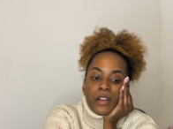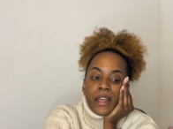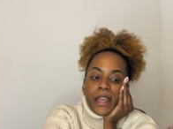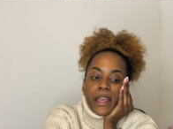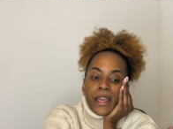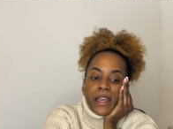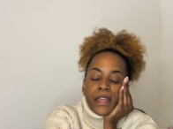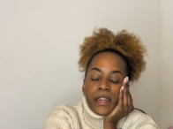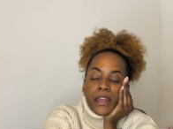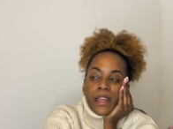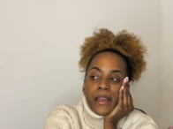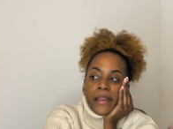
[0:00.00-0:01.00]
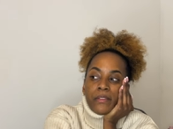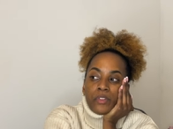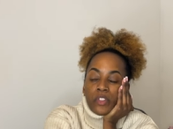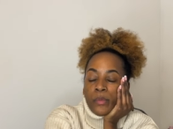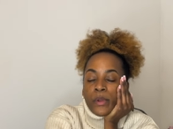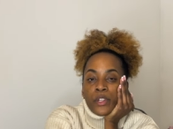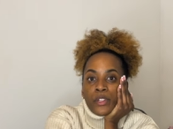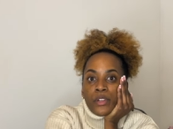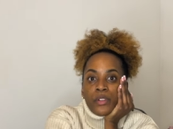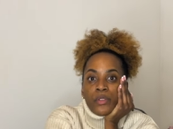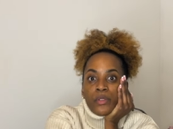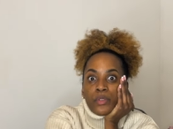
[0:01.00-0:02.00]
and I have so much to
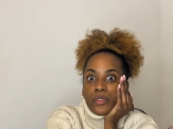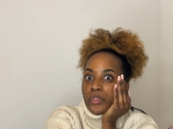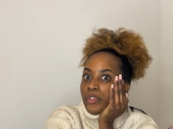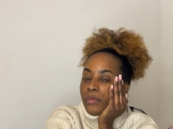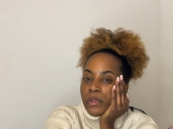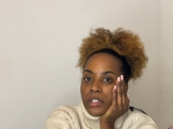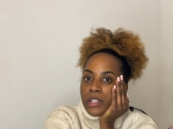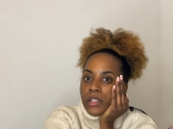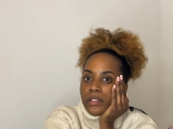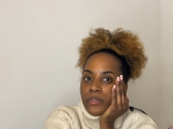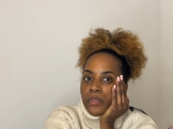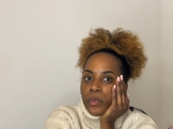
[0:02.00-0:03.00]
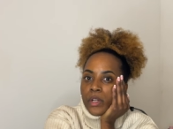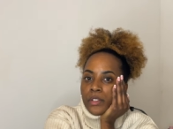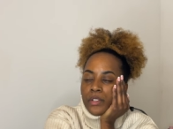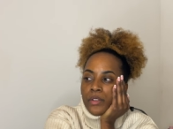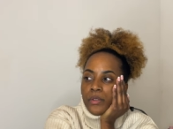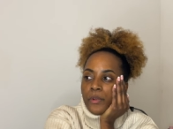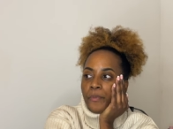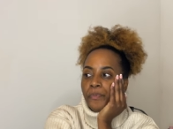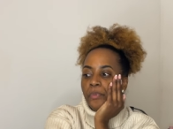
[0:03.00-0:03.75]
do, so much things for work to do.